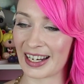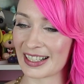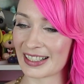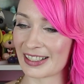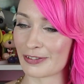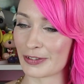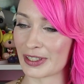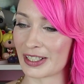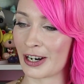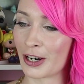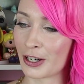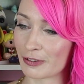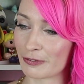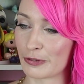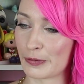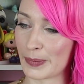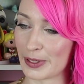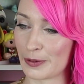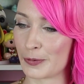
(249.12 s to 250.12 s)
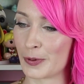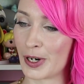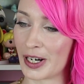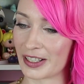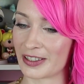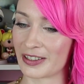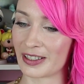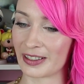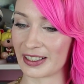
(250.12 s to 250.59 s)
I guess it was hard for me to
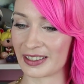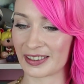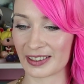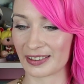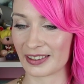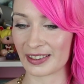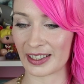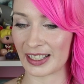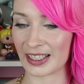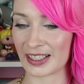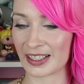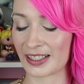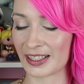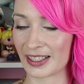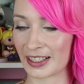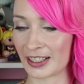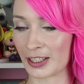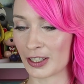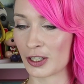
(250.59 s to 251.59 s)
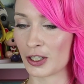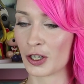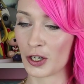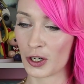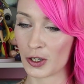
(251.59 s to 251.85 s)
watch like the little kids like